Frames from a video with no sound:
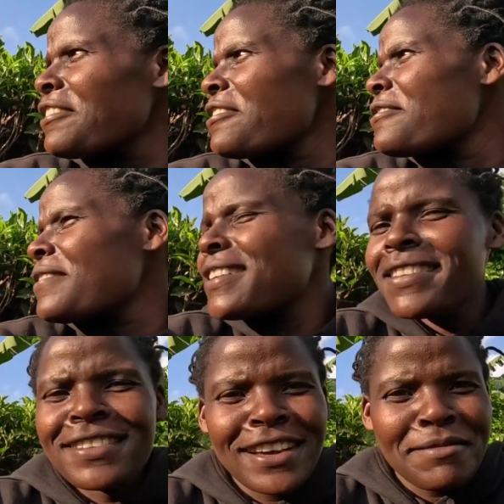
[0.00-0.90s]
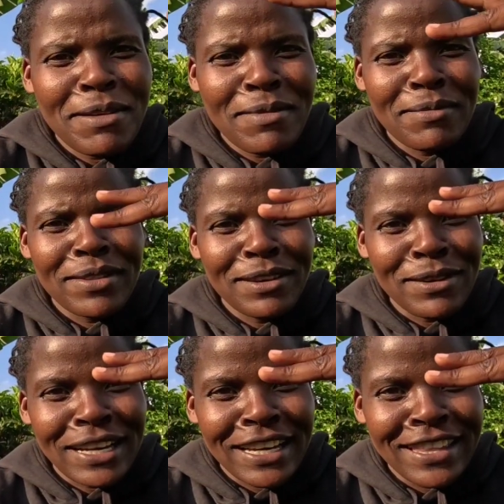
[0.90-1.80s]
you know my sister and my mom they
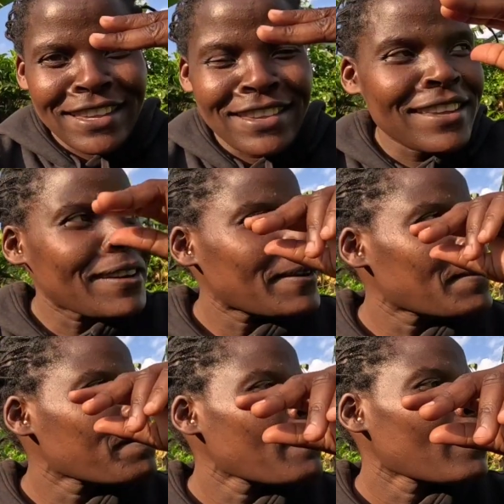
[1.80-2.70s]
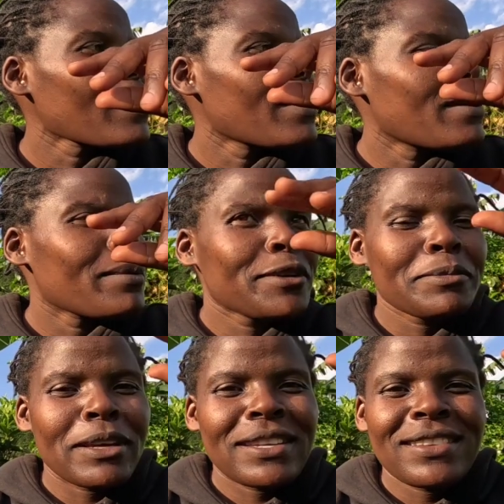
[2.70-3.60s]
were like this
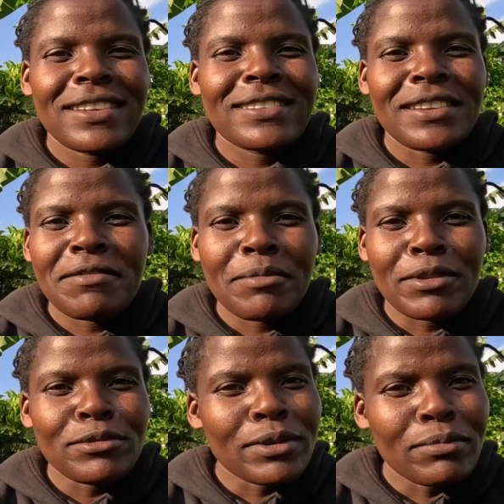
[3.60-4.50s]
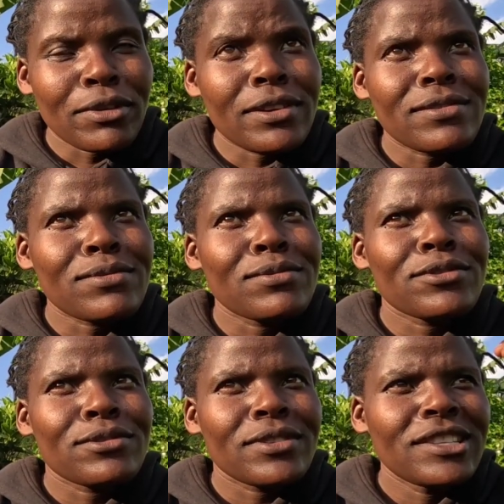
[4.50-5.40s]
because my sister has never been to a boarding school
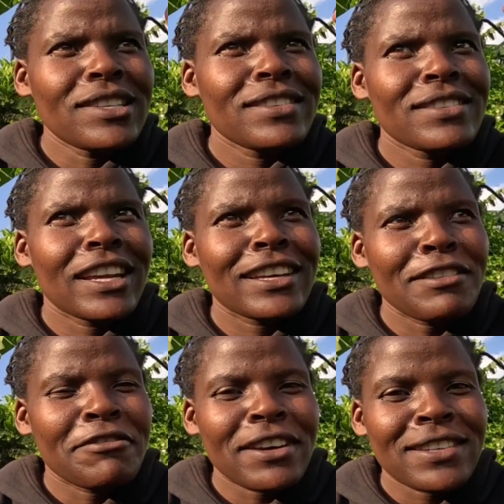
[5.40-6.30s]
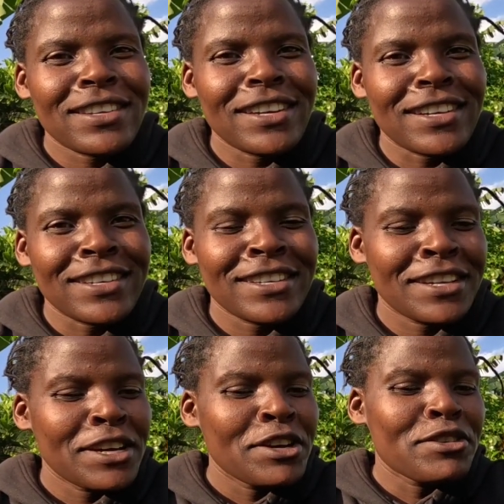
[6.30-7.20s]
so this is like the first year
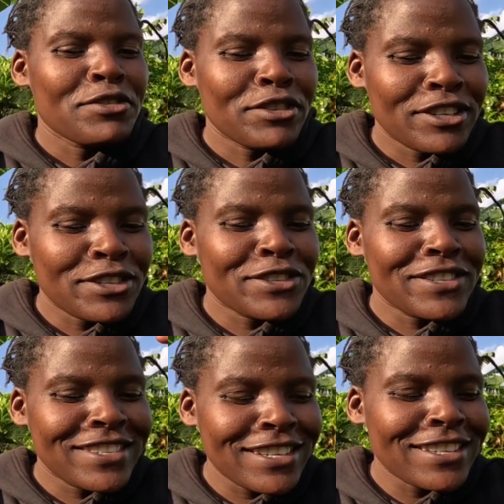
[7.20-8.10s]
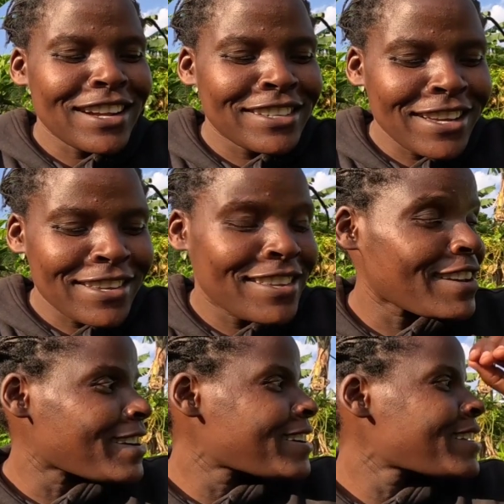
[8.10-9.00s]
so she's she's
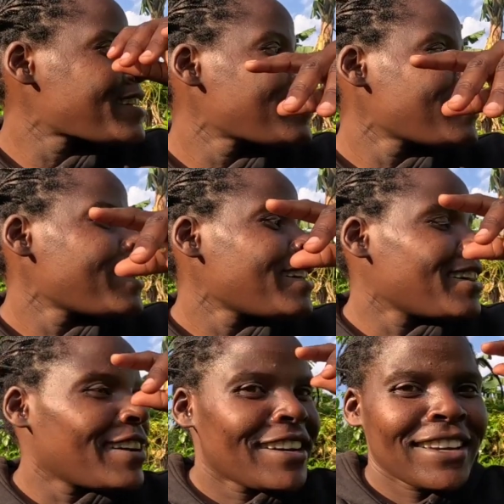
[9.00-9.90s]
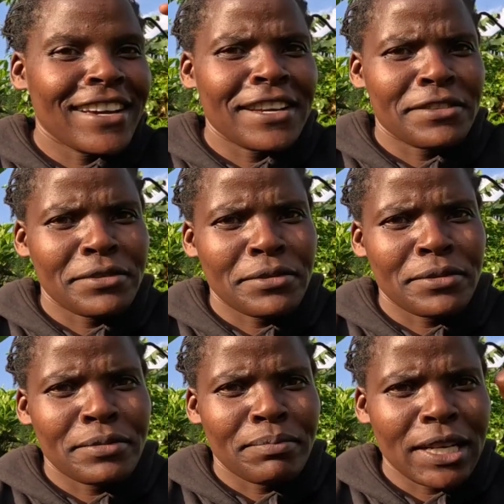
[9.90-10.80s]
adjusting yeah
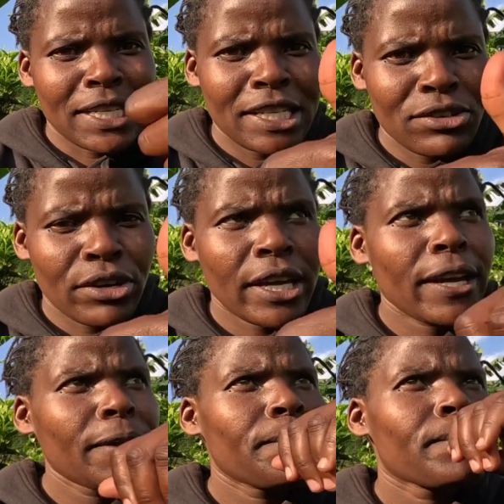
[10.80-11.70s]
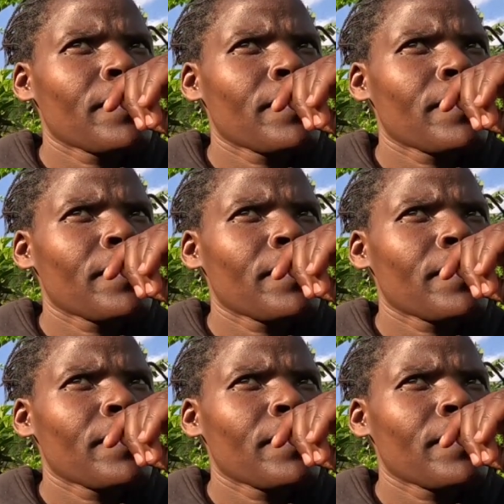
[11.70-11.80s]
so but she's okay